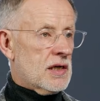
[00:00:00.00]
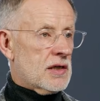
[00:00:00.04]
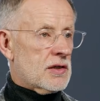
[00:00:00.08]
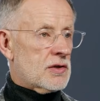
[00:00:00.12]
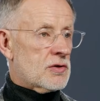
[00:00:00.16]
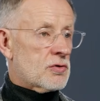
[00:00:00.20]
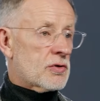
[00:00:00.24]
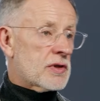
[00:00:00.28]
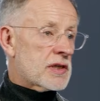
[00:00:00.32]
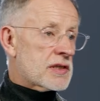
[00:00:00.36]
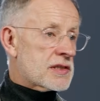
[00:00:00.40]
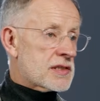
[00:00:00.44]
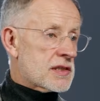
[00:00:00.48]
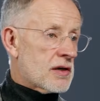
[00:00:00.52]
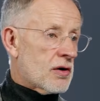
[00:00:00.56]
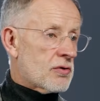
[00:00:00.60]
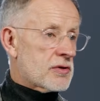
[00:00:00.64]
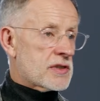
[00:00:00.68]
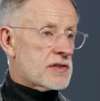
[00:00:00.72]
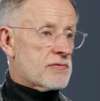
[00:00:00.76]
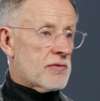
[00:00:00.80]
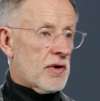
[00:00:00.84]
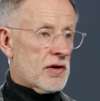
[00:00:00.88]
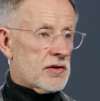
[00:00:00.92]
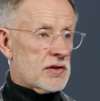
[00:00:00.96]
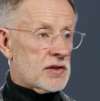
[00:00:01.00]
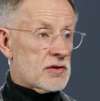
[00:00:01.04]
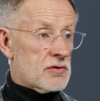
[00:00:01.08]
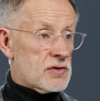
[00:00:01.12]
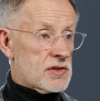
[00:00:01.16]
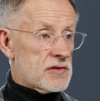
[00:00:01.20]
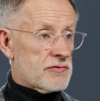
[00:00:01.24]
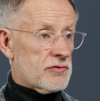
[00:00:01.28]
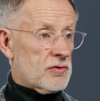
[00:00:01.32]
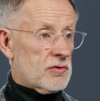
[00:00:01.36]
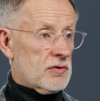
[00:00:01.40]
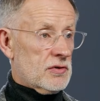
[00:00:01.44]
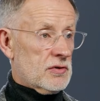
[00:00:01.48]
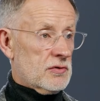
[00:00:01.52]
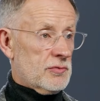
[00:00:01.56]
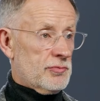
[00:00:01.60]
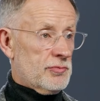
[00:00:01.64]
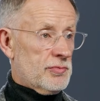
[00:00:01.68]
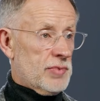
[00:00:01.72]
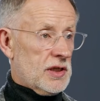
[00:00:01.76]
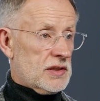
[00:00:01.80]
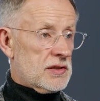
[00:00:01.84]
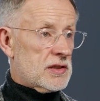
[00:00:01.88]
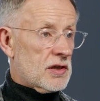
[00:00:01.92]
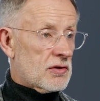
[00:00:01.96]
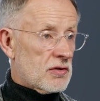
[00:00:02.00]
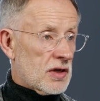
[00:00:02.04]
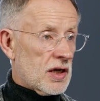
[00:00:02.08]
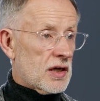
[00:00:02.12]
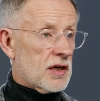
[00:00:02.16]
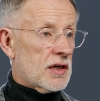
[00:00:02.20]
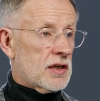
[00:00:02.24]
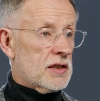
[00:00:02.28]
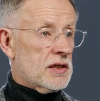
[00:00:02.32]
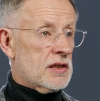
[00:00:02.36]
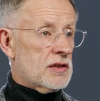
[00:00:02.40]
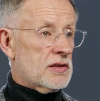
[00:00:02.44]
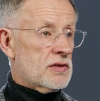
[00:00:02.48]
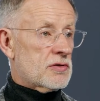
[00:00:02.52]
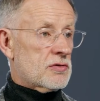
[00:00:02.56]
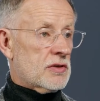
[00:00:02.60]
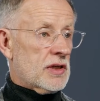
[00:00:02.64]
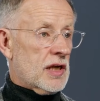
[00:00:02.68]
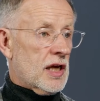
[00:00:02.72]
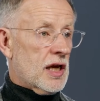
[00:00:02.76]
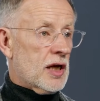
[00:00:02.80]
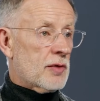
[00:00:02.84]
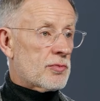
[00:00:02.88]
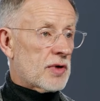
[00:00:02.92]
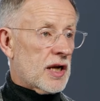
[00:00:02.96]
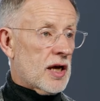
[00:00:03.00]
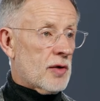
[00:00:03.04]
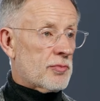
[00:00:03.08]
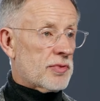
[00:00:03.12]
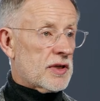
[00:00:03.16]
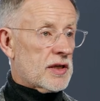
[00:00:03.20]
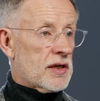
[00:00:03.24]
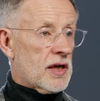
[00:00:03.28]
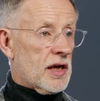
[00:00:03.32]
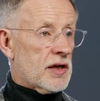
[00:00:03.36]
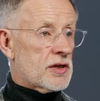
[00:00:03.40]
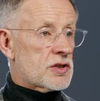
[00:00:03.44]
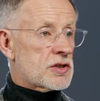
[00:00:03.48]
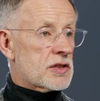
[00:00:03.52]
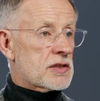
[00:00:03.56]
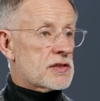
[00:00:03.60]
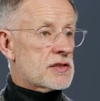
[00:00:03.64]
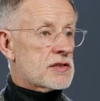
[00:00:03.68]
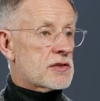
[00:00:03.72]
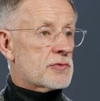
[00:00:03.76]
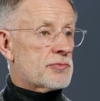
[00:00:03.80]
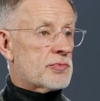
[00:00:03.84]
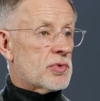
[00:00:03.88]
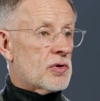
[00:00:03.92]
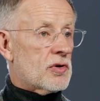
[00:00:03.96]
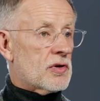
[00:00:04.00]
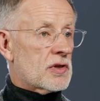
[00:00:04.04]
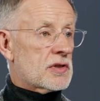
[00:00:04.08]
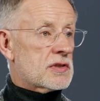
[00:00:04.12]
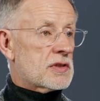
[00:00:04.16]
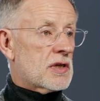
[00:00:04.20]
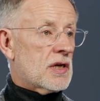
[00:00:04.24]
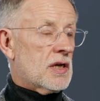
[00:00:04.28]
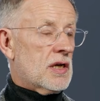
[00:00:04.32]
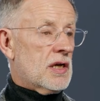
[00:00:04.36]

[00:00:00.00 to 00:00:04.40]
Doing so is very useful, particularly to enable application support